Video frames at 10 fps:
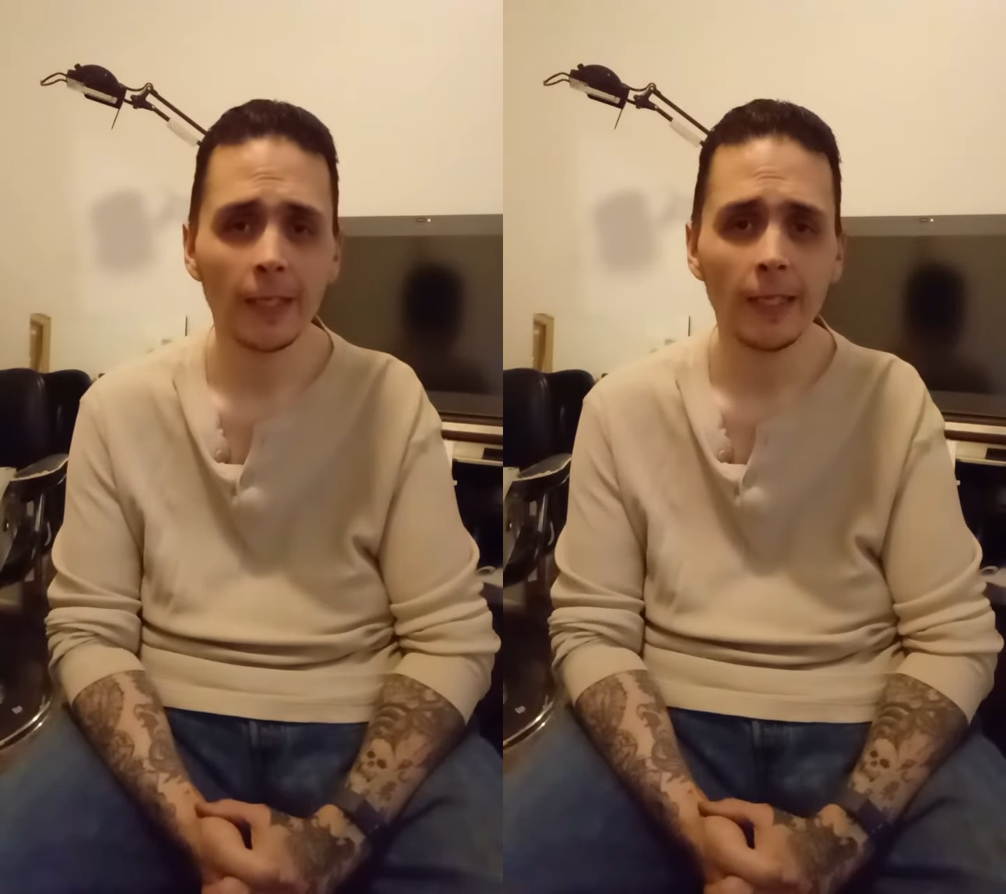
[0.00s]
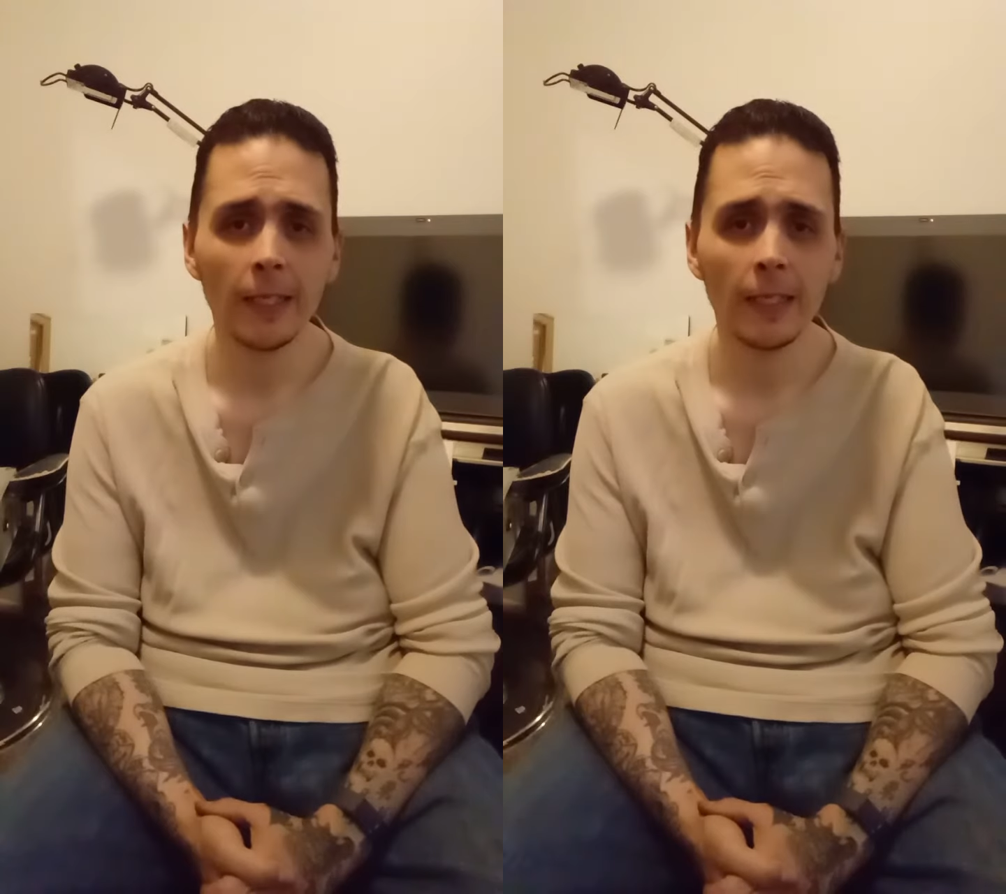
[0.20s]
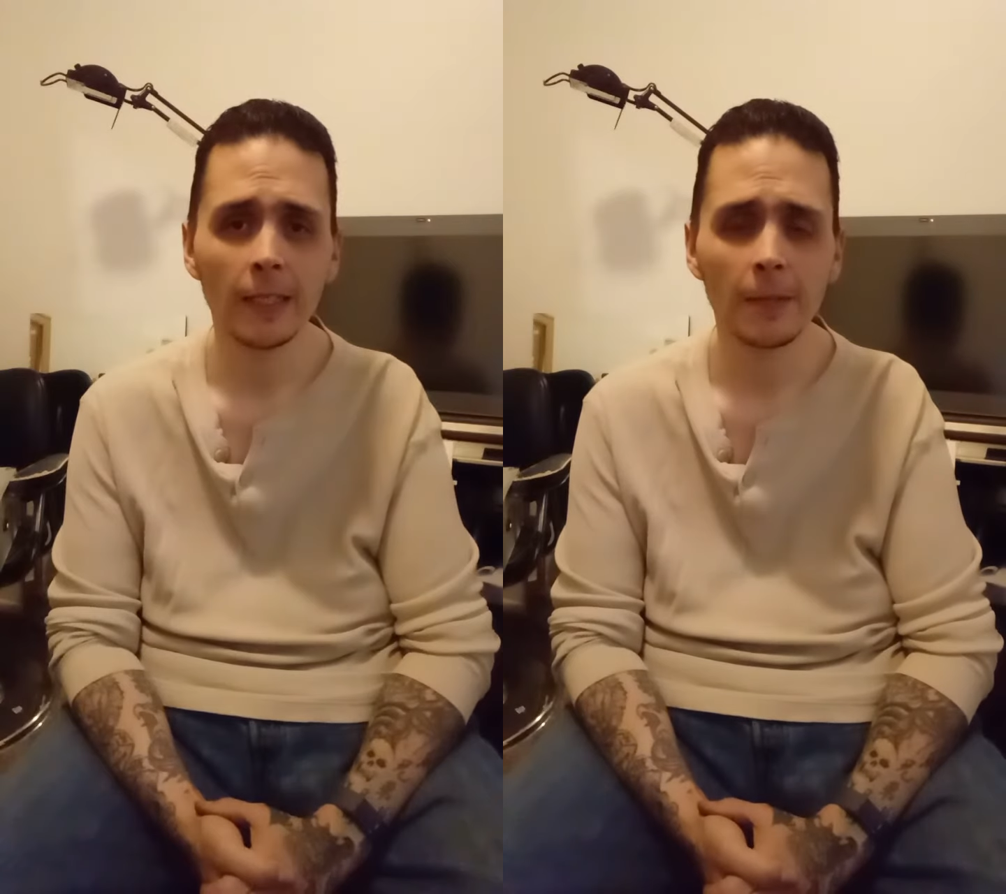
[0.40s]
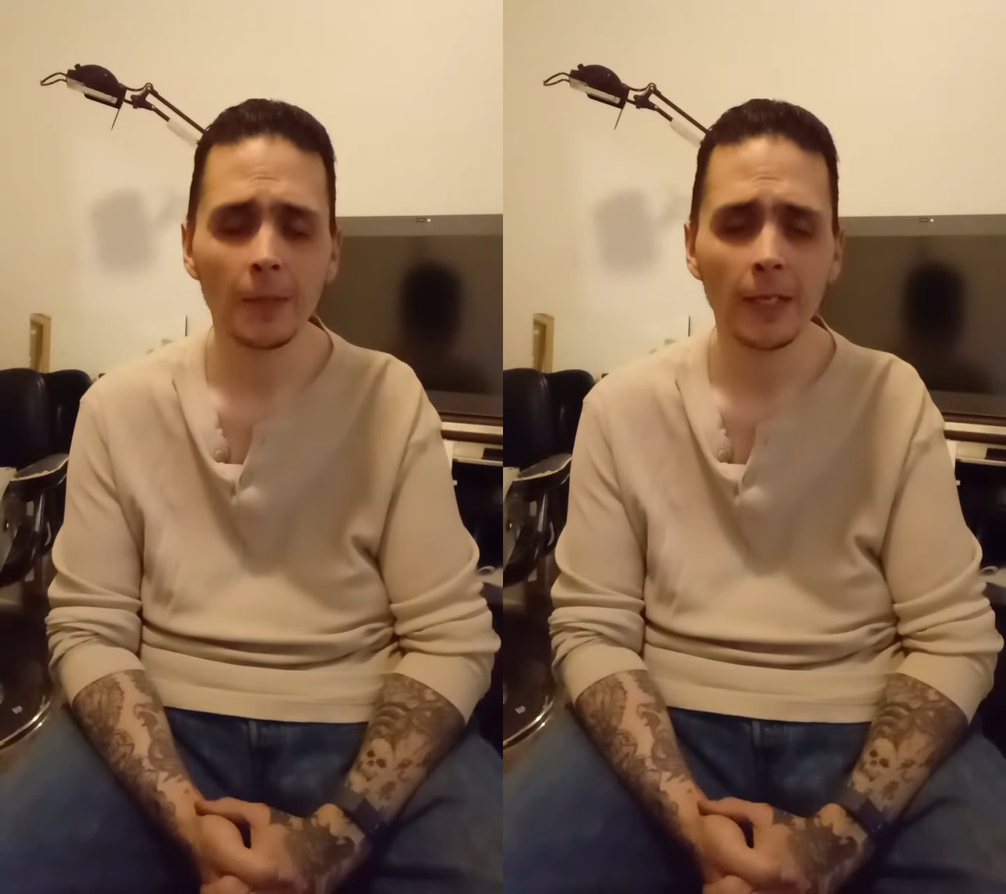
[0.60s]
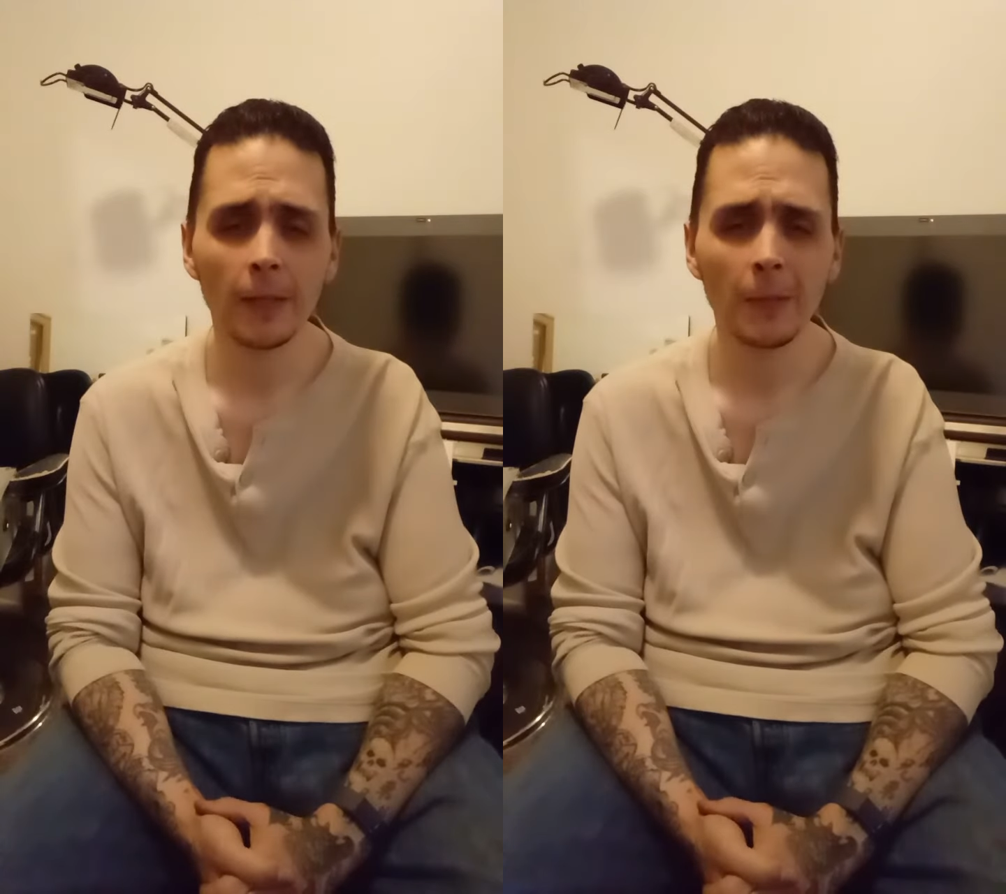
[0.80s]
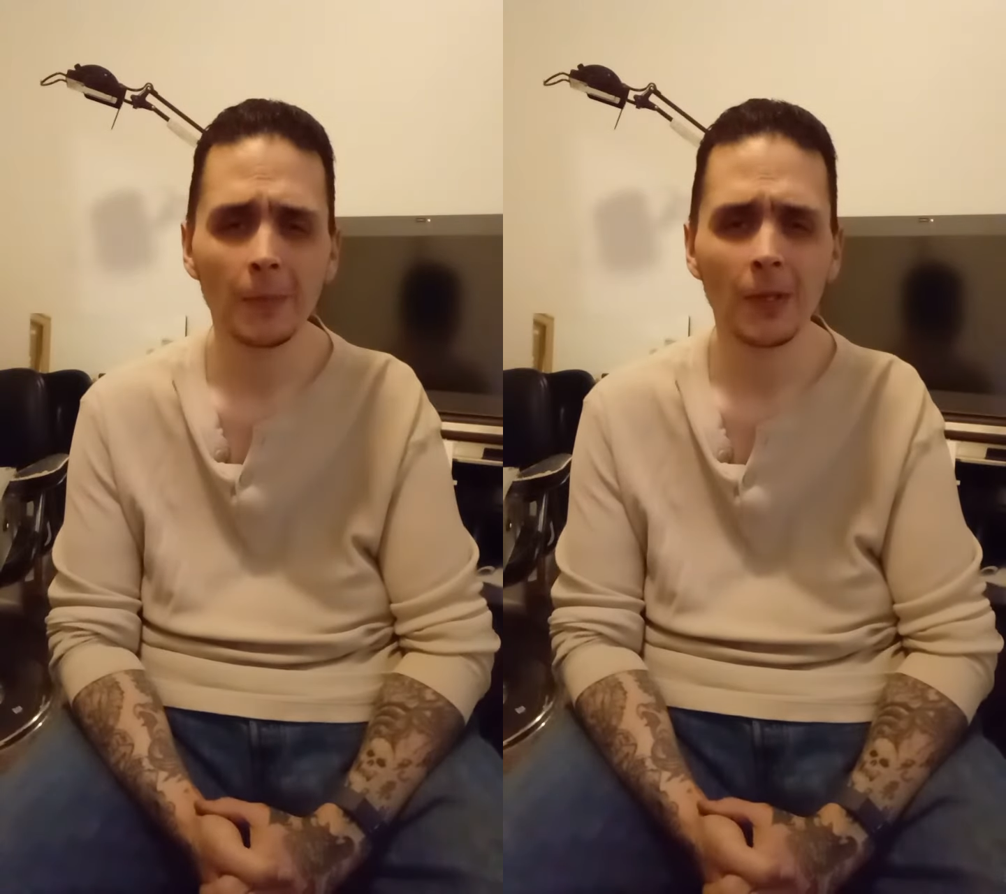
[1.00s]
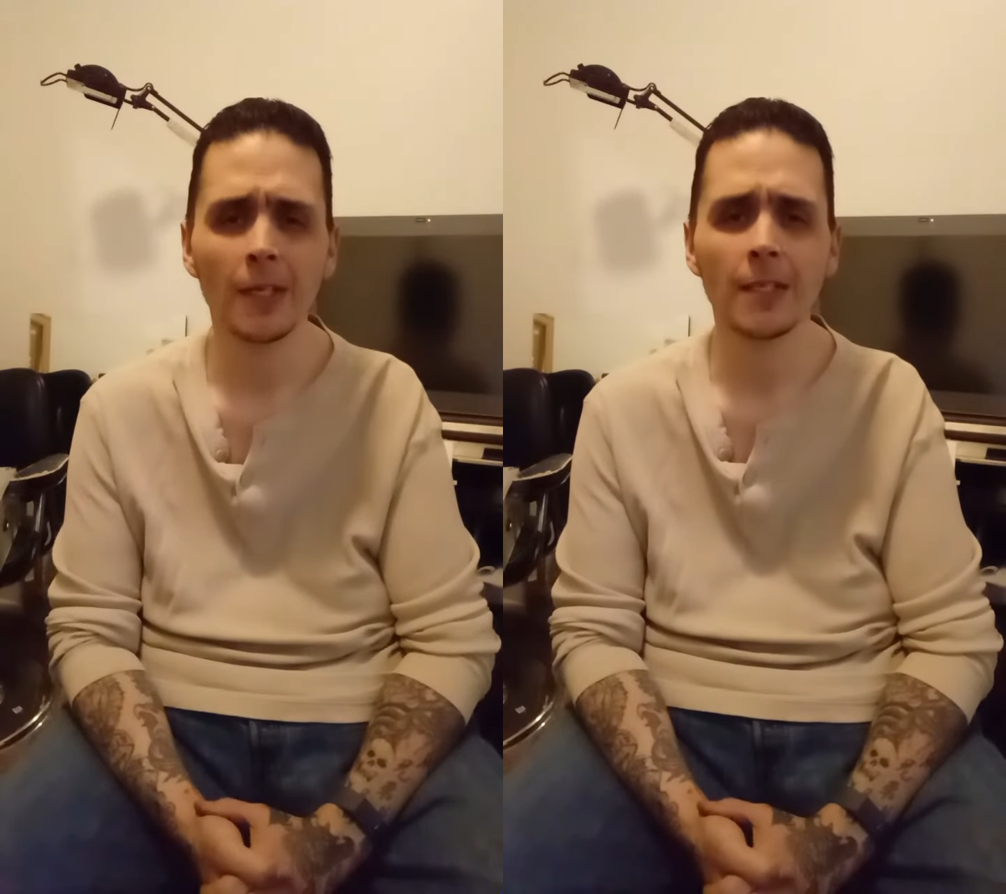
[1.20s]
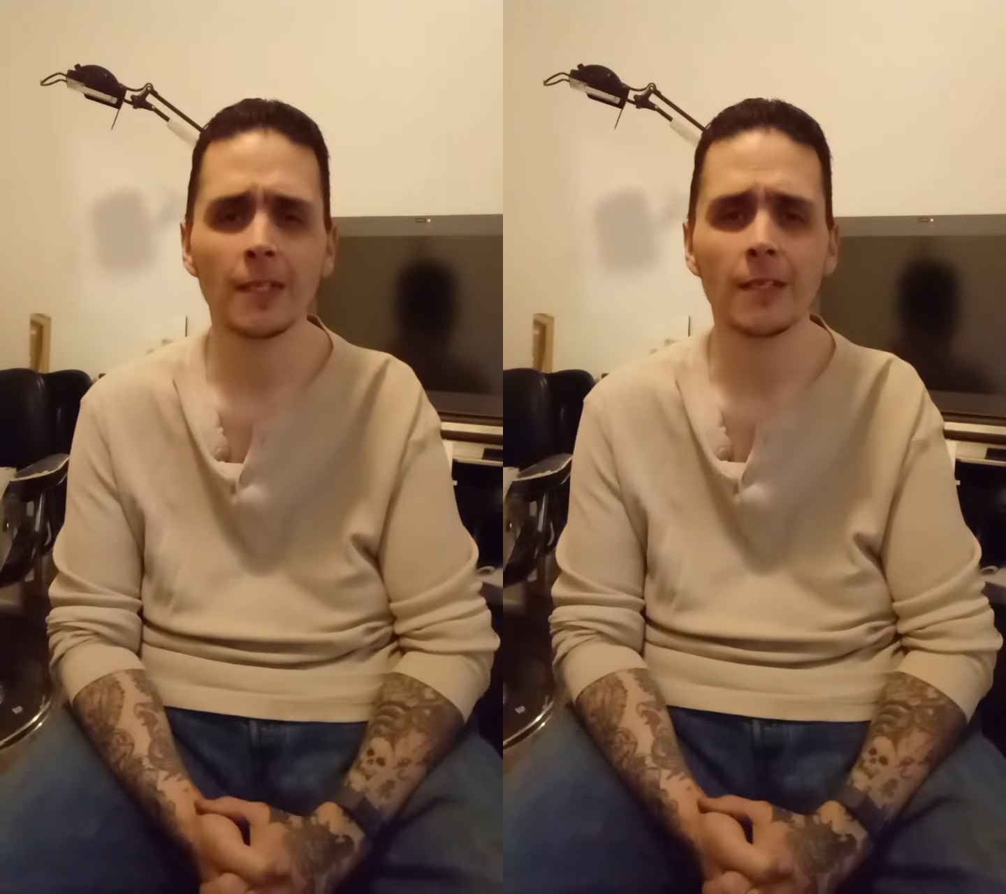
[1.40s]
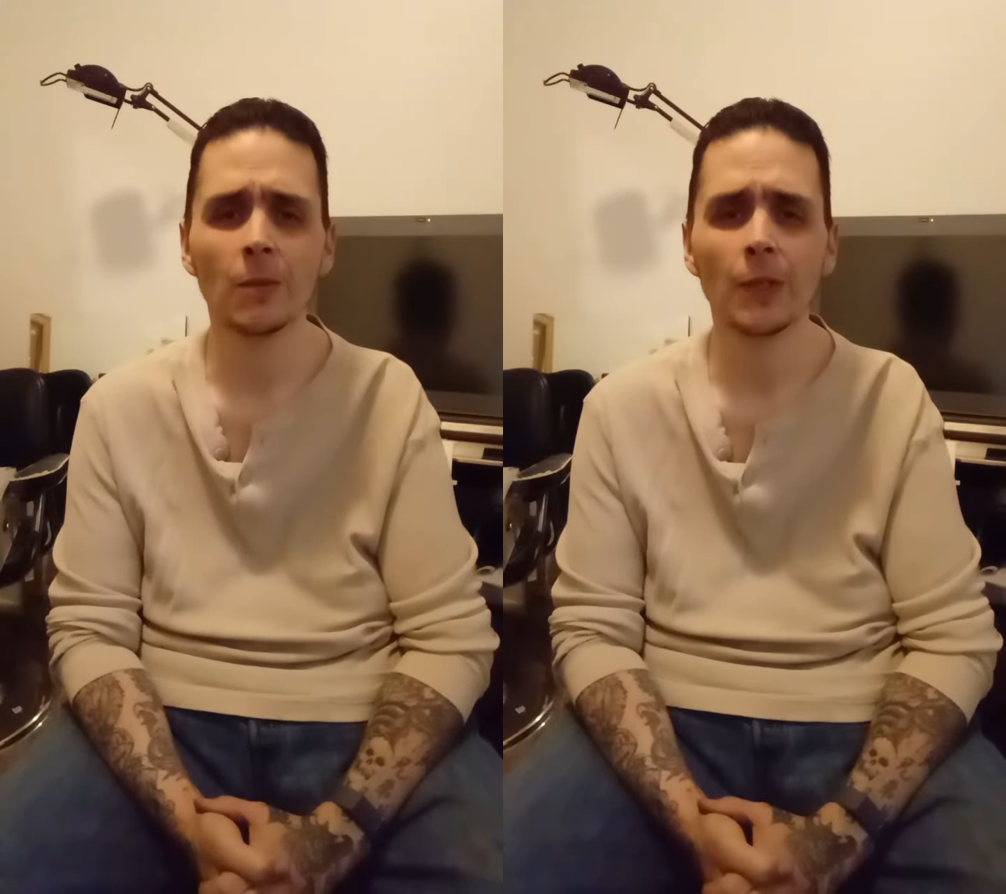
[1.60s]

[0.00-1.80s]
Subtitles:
explaining my process and